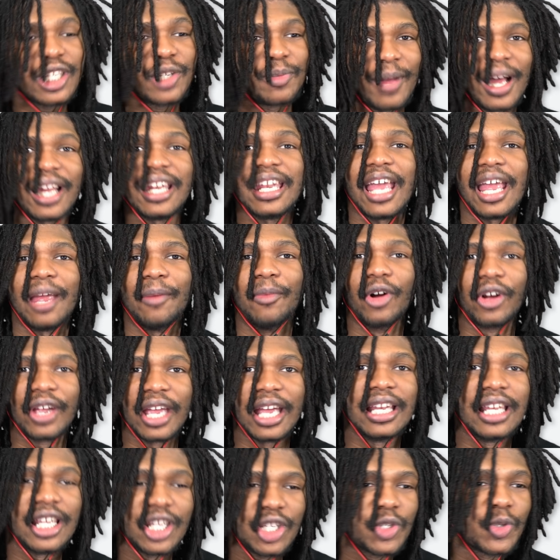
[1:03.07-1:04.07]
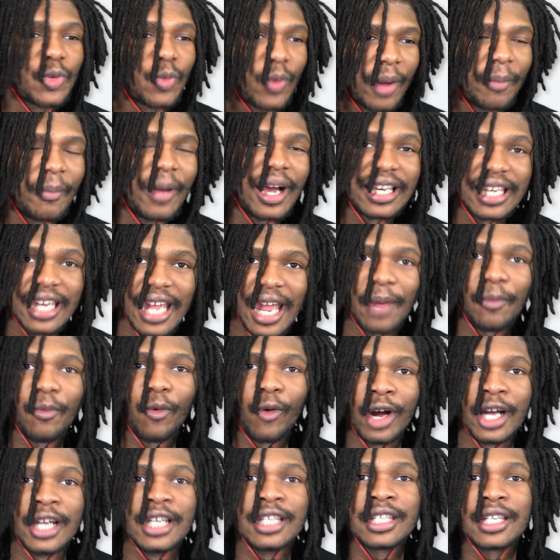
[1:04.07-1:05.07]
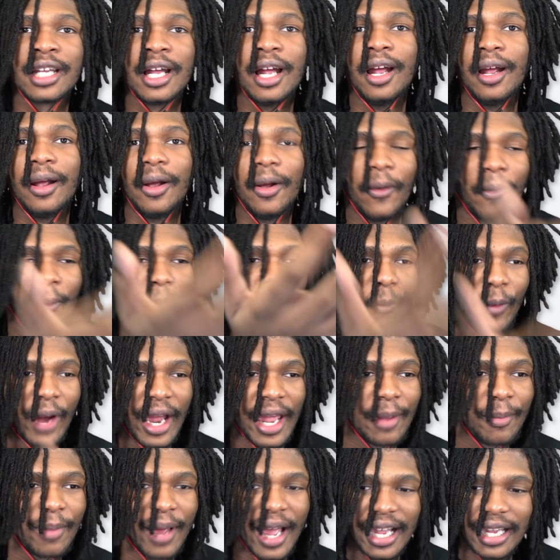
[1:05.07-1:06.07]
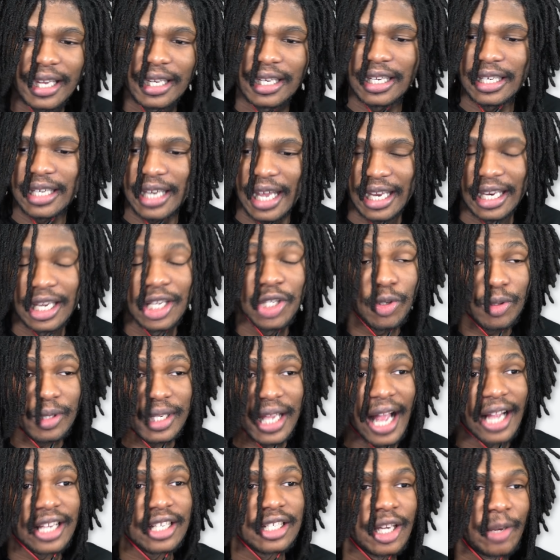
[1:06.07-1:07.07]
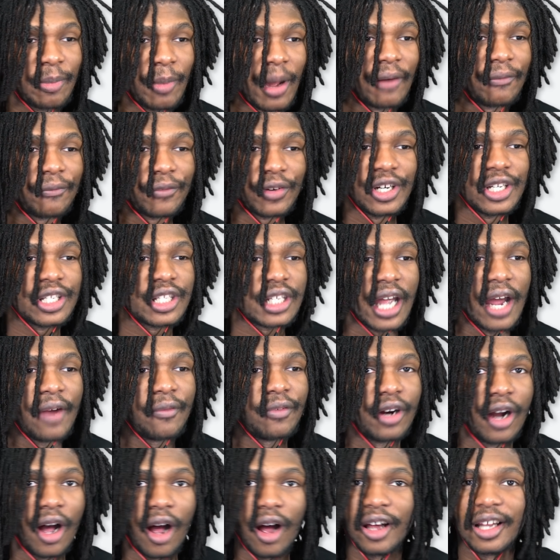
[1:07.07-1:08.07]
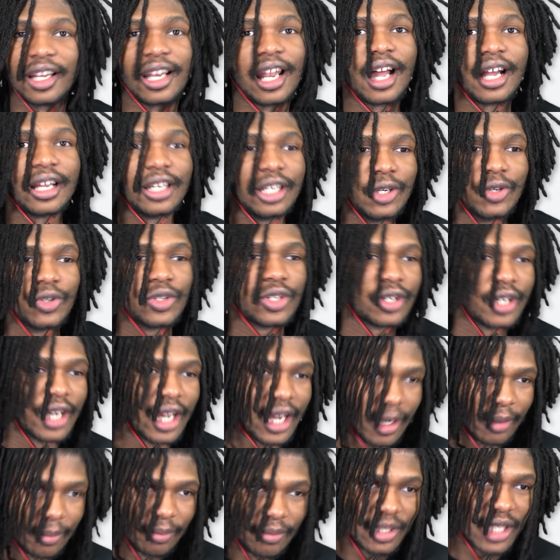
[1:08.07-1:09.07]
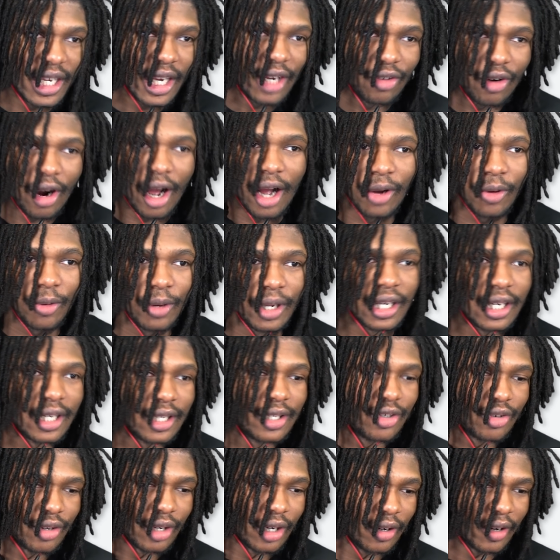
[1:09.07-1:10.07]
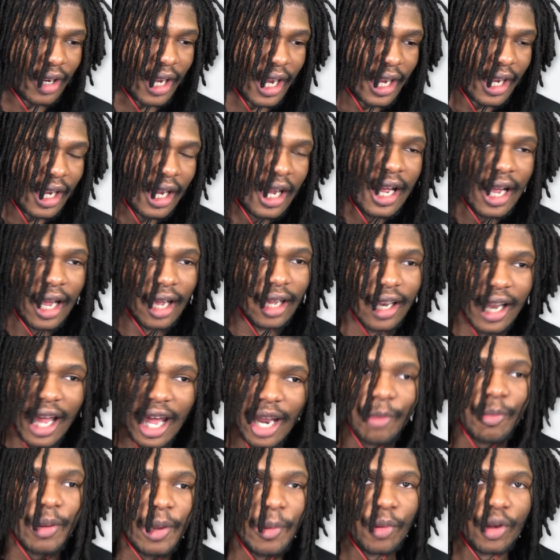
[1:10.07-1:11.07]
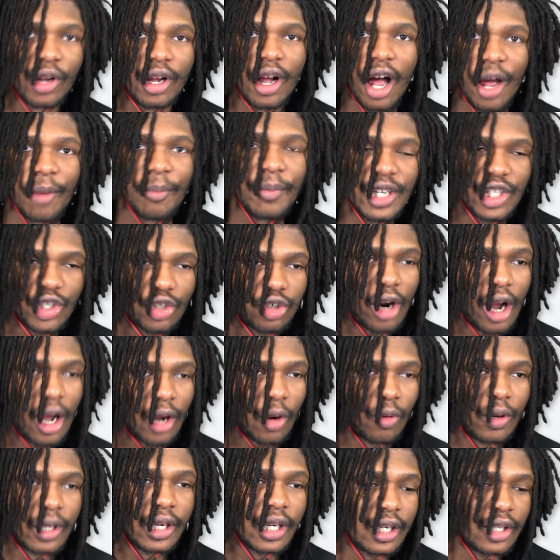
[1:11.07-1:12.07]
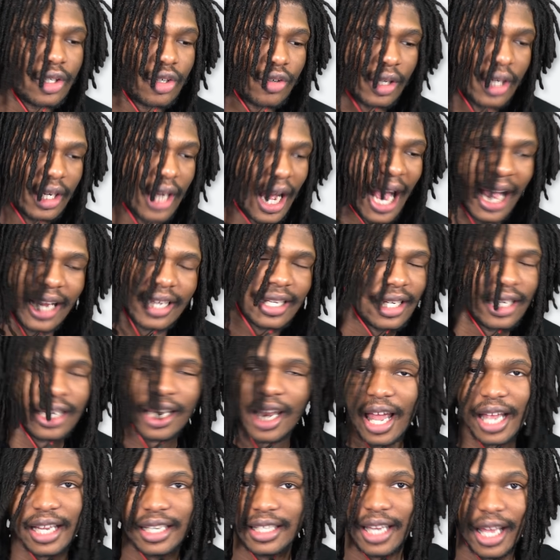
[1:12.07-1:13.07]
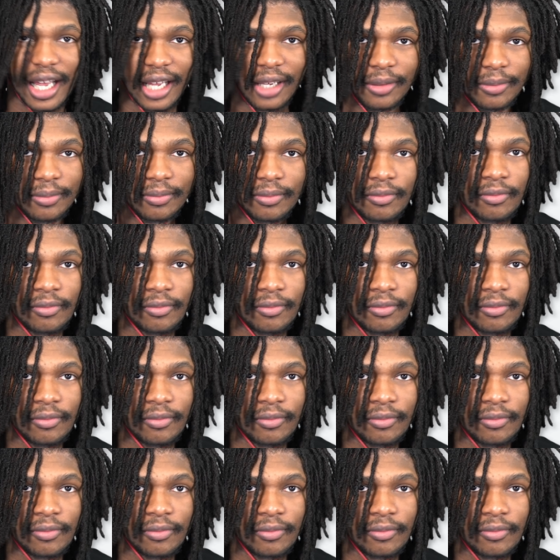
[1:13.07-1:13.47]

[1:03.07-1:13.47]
is my name, okay? This is what my name was way back in the day. This was actually my first ever online username, T Rock one hundred, okay? A lot of people called me Trock one hundred. I didn't like that.